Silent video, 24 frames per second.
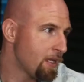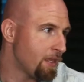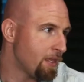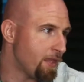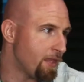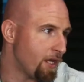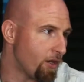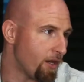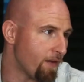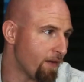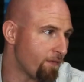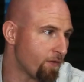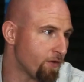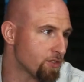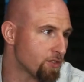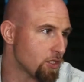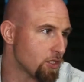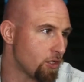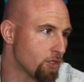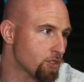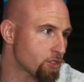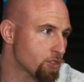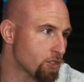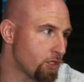Their efforts
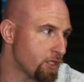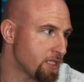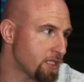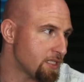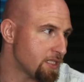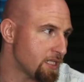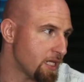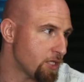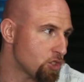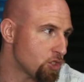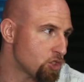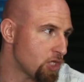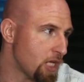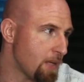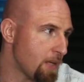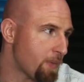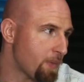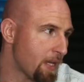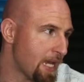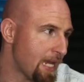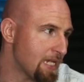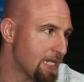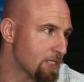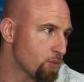are starting to take shape
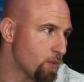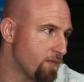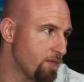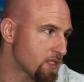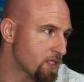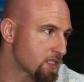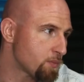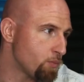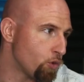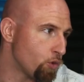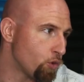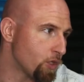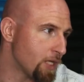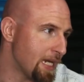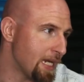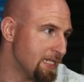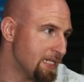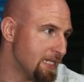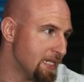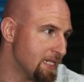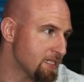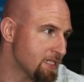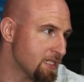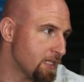as we've explored ideas